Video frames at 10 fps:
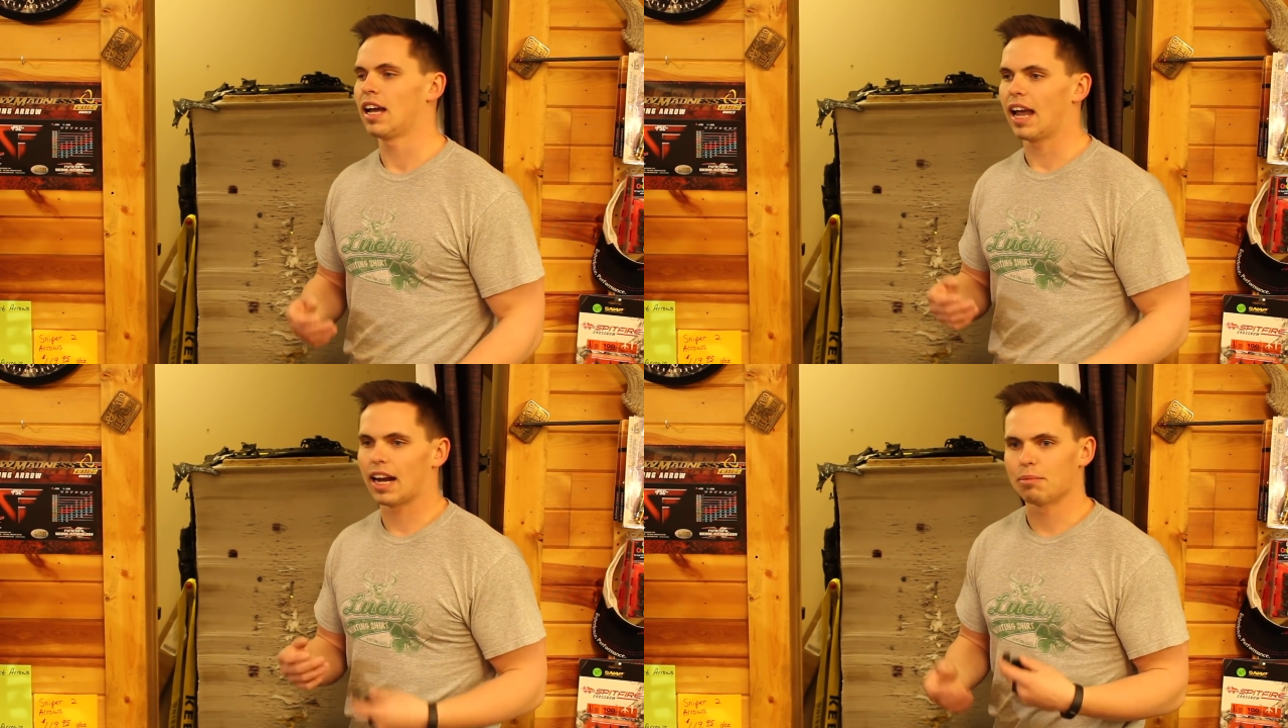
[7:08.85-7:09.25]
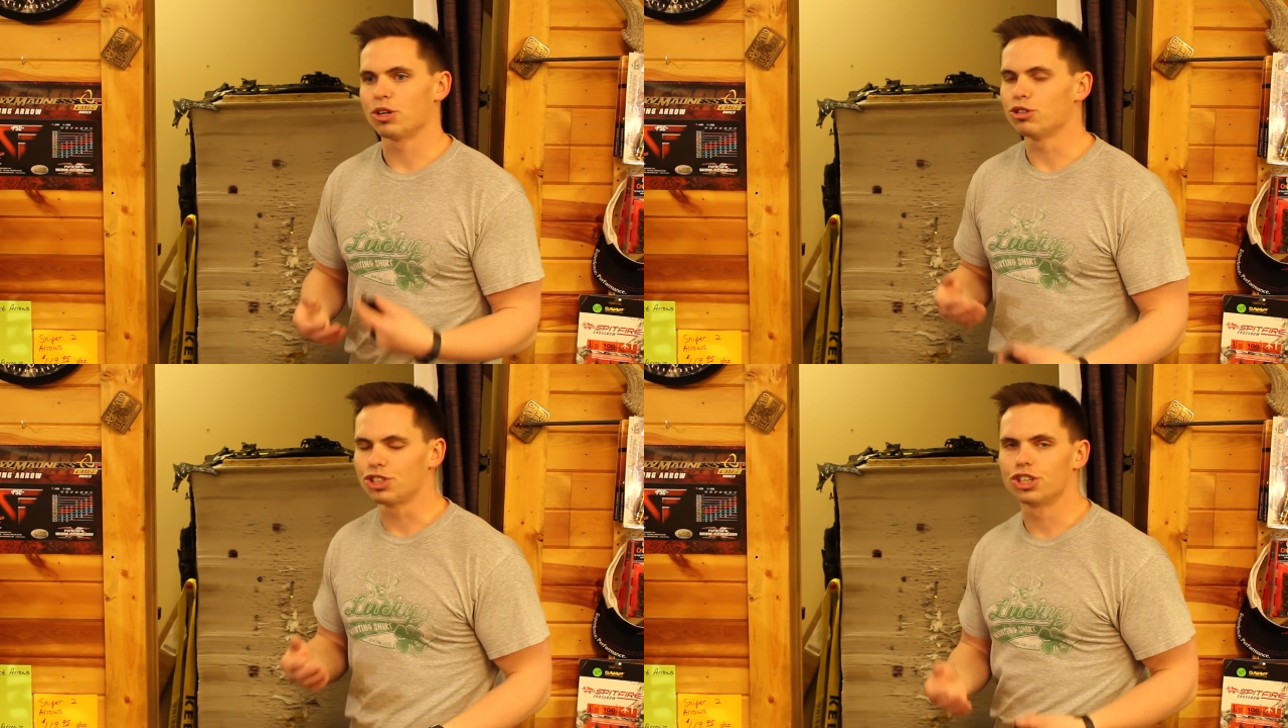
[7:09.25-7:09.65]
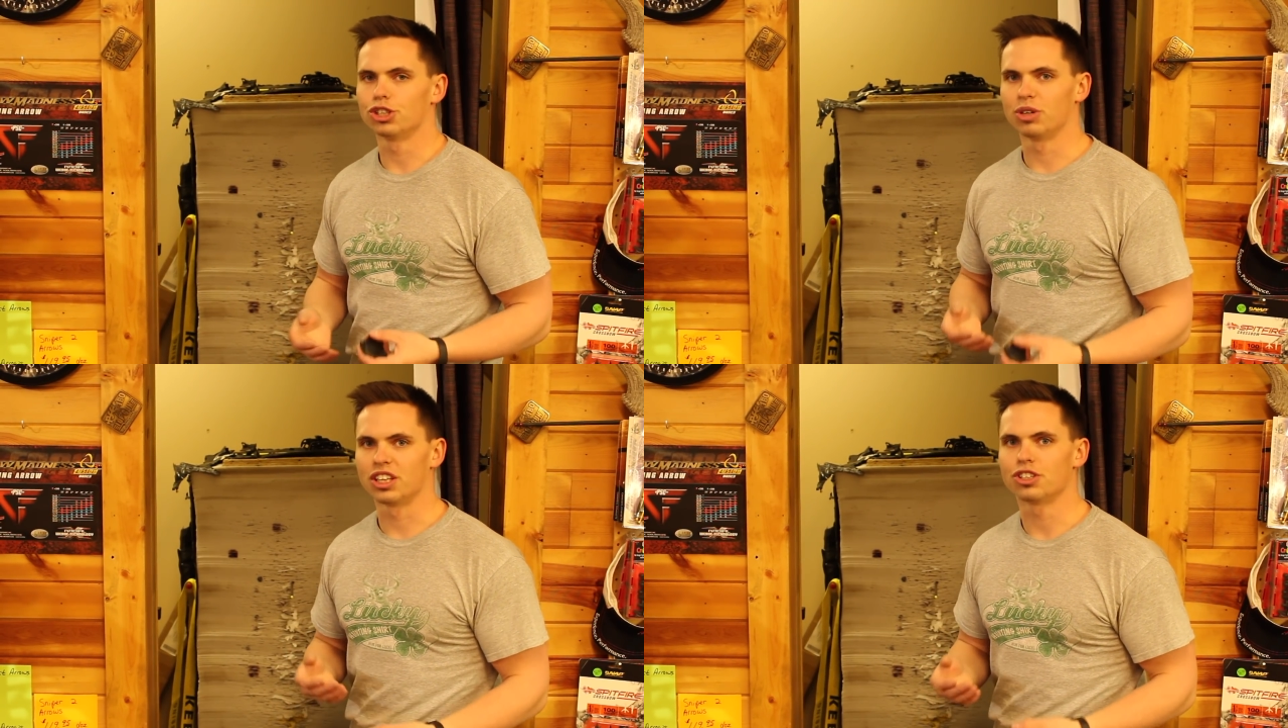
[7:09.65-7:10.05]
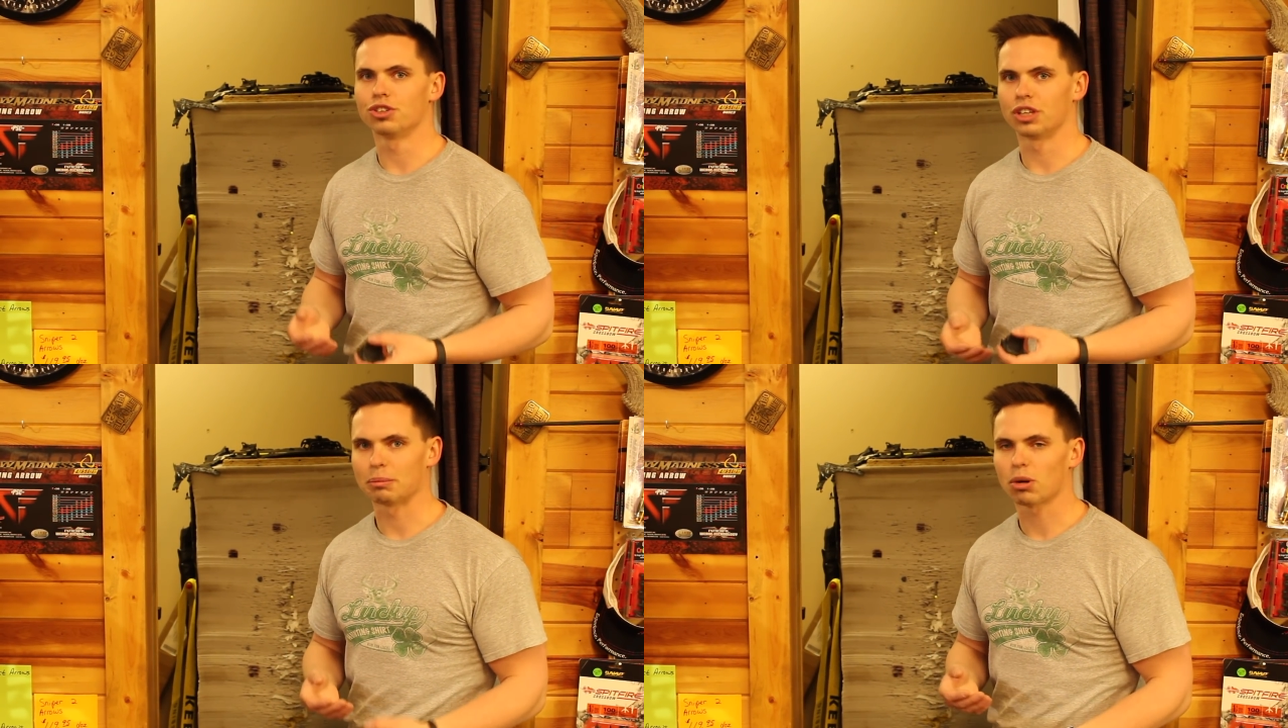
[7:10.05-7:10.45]
And I'm used to doing the
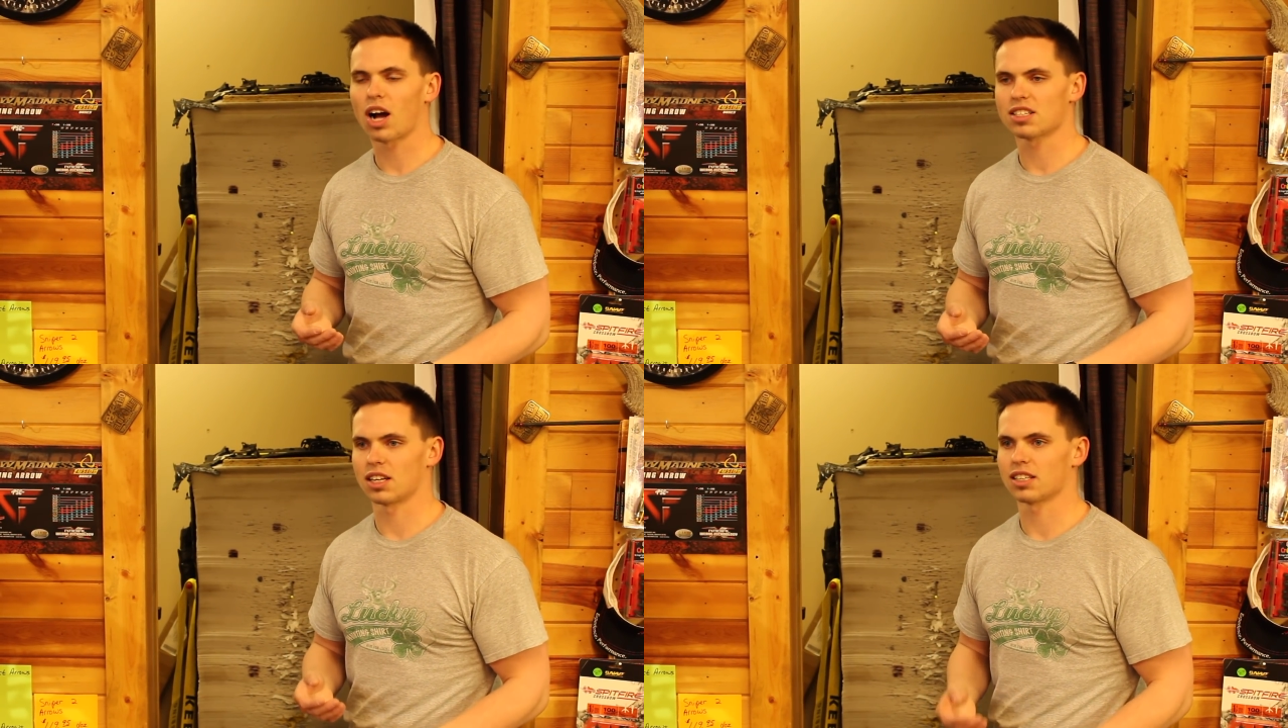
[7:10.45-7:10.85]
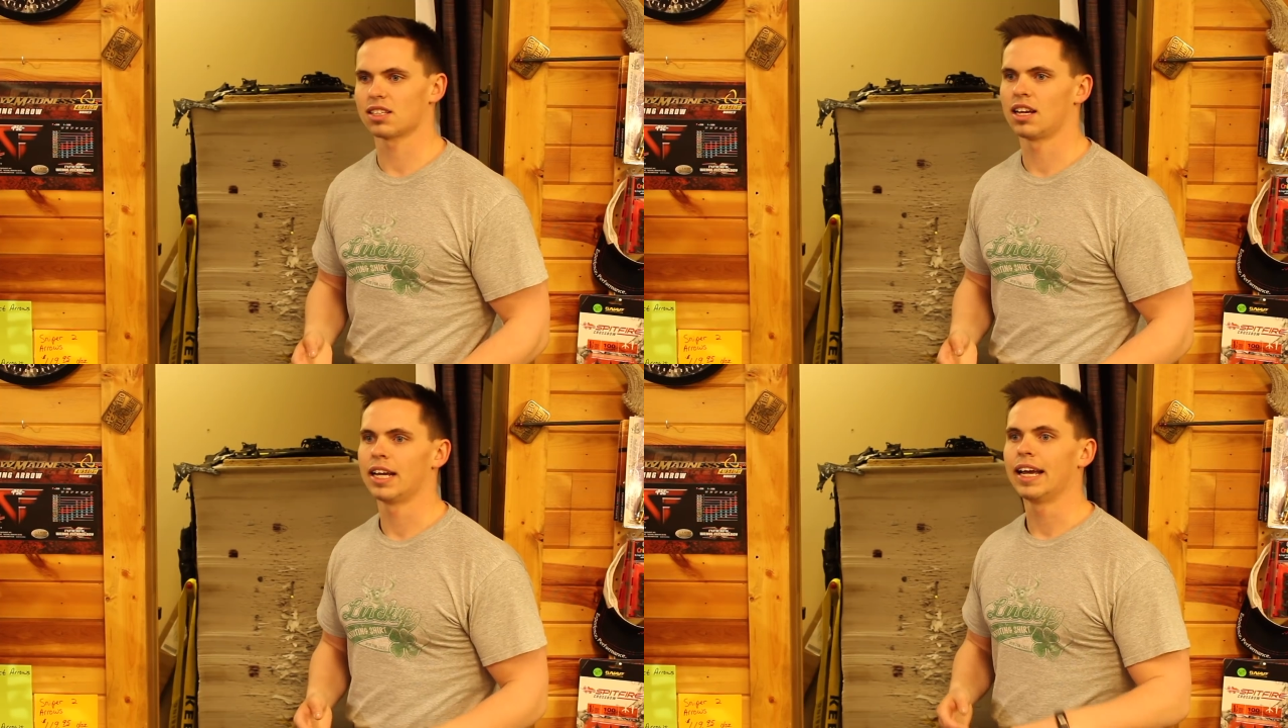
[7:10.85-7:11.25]
tuning process.